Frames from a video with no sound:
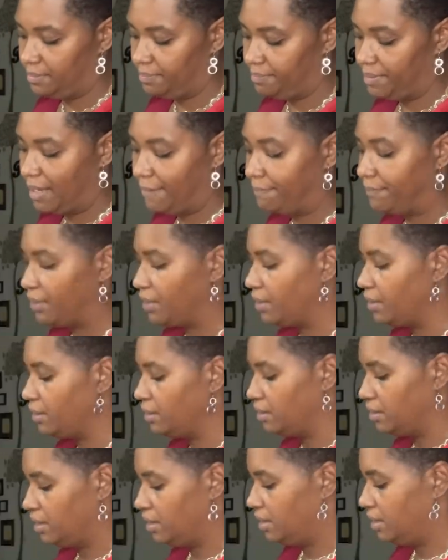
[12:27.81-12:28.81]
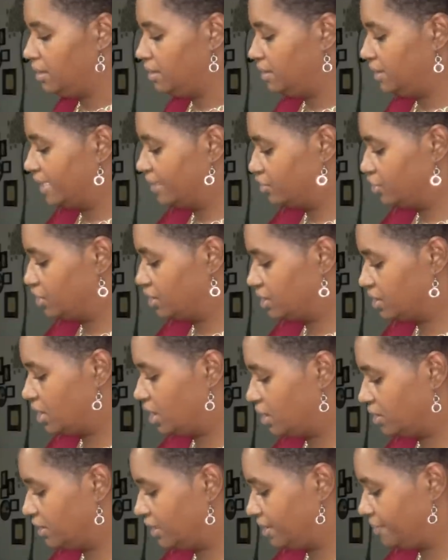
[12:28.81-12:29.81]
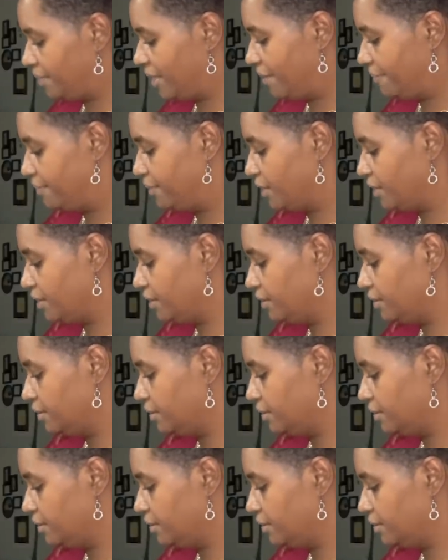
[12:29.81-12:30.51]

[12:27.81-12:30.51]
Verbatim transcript: pepper. That's just garlic pepper.